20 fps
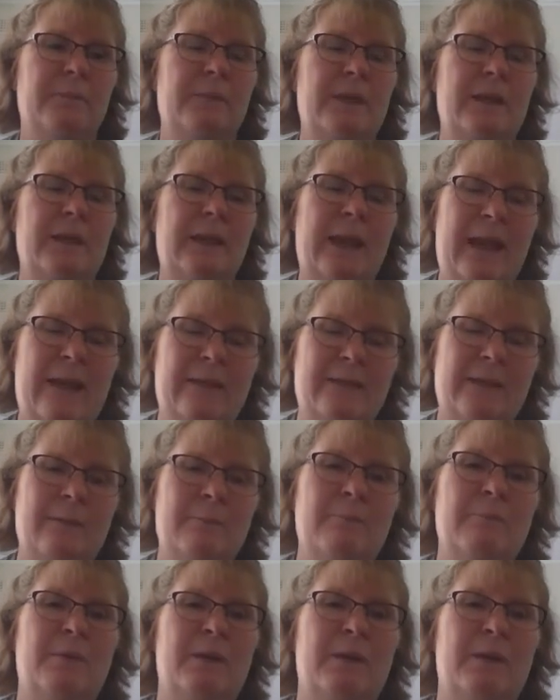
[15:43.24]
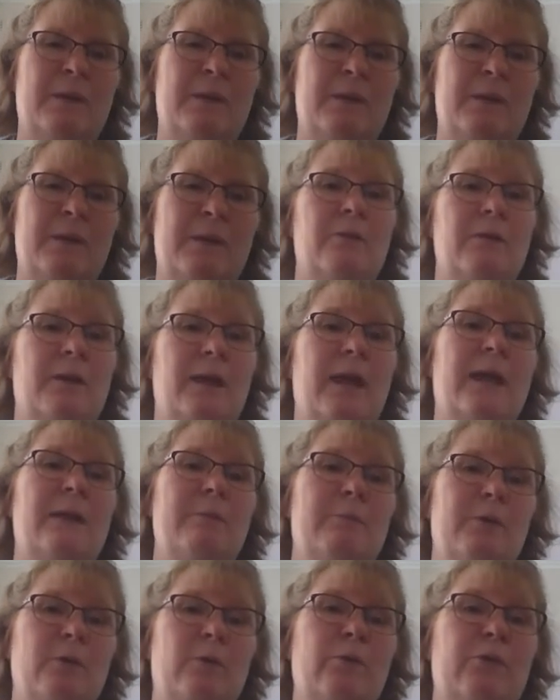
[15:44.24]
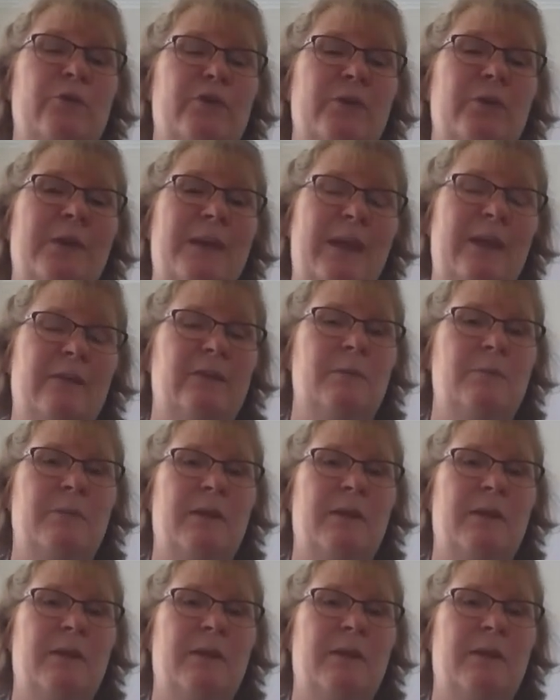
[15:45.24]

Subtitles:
let them be not okay, but also let them